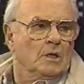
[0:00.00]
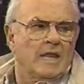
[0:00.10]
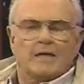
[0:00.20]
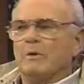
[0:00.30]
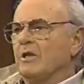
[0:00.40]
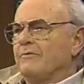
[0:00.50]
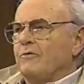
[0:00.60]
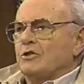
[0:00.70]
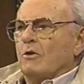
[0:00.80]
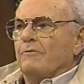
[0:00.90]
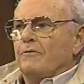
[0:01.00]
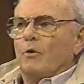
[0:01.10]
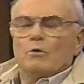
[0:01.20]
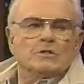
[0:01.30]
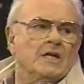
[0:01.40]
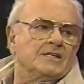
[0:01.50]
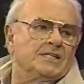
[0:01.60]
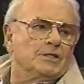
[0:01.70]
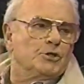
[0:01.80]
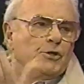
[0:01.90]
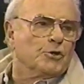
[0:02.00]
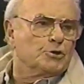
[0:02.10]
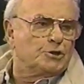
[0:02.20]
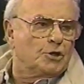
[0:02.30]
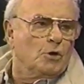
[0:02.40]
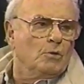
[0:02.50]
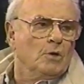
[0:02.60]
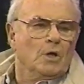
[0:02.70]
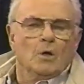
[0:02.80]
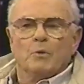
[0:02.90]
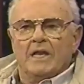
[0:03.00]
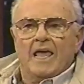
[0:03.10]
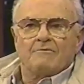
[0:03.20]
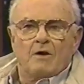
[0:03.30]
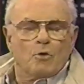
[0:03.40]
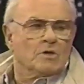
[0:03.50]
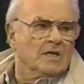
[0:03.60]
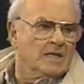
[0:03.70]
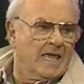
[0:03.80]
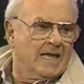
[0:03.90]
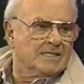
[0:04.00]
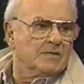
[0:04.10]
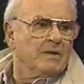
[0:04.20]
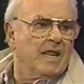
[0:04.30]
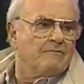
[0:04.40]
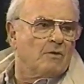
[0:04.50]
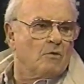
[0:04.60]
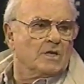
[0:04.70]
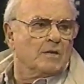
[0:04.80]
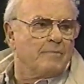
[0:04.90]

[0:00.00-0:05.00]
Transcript: Like we could sort of fold us into your show. We'd have our own little guests and we'd have our own little